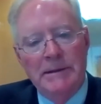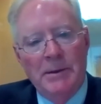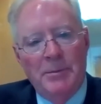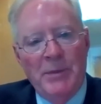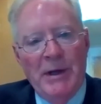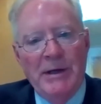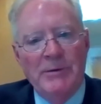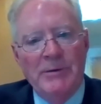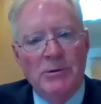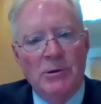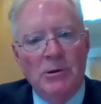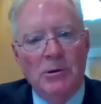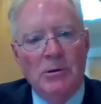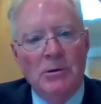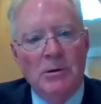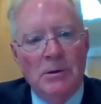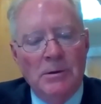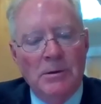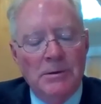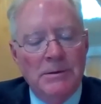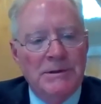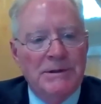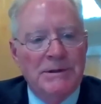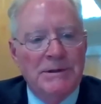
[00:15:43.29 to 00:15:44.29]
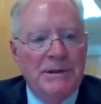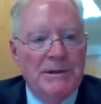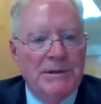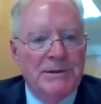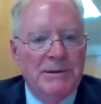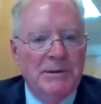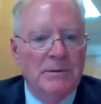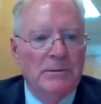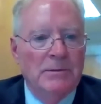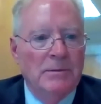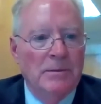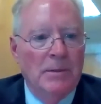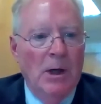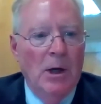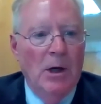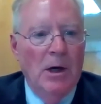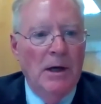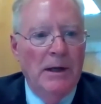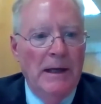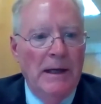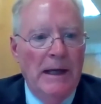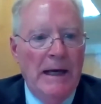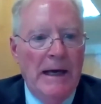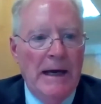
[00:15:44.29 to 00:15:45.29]
payroll system
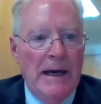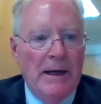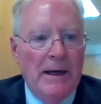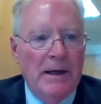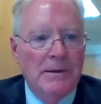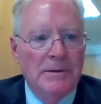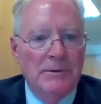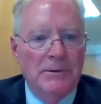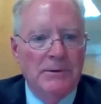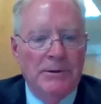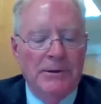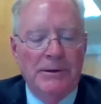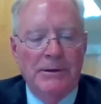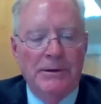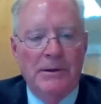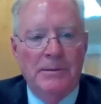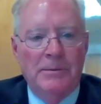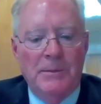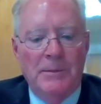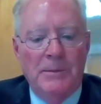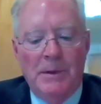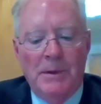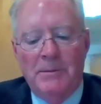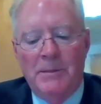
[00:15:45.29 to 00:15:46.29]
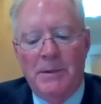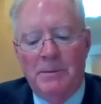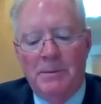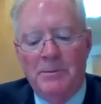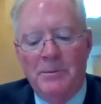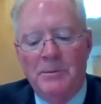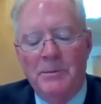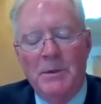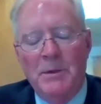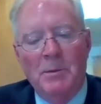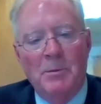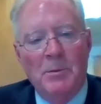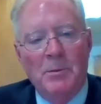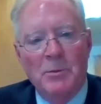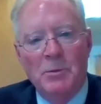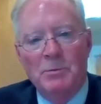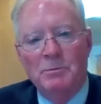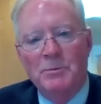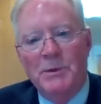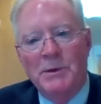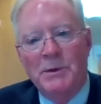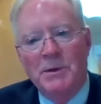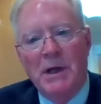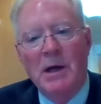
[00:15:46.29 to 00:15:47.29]
got hacked during
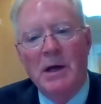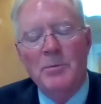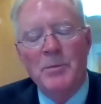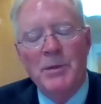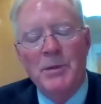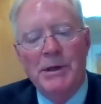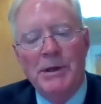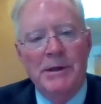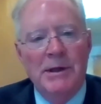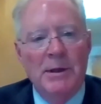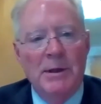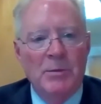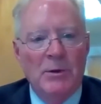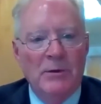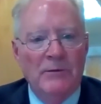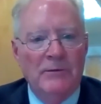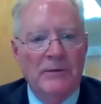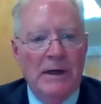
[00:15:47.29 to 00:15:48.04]
the company that